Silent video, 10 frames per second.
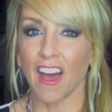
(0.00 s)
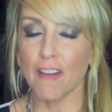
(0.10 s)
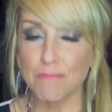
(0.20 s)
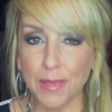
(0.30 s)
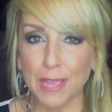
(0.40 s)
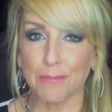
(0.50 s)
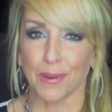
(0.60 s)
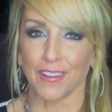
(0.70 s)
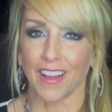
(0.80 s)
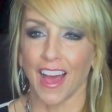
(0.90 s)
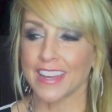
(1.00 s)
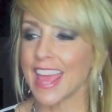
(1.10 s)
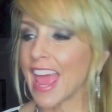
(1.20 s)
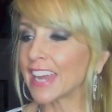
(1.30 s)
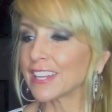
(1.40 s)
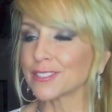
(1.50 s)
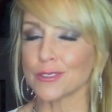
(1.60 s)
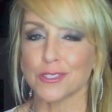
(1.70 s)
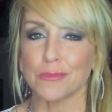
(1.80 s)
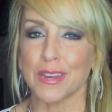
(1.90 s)
of people on any
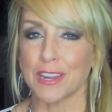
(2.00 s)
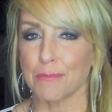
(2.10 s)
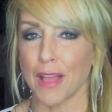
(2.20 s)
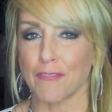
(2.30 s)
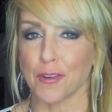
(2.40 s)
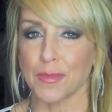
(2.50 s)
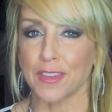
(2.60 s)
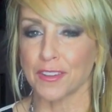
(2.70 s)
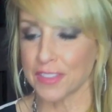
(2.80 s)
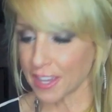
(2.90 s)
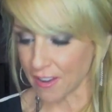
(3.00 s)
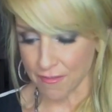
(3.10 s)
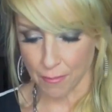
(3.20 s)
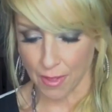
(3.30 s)
social media platform that you can think of,